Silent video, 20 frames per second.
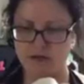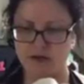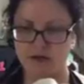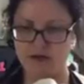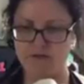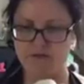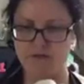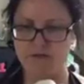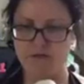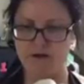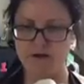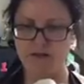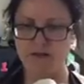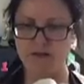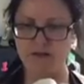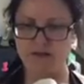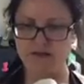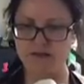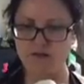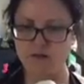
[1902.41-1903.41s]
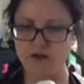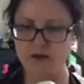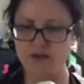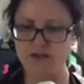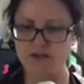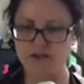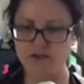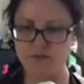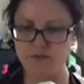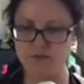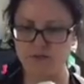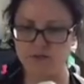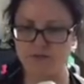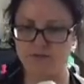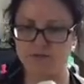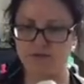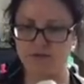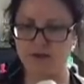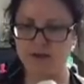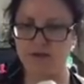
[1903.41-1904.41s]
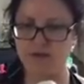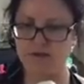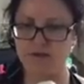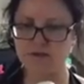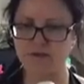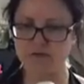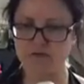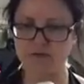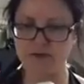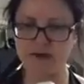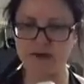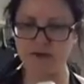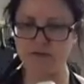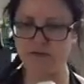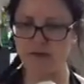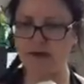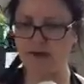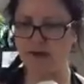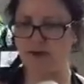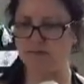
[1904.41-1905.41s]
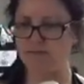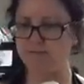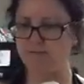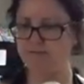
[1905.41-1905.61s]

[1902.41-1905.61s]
Everybody, let's watch Susan fight the saran wrap.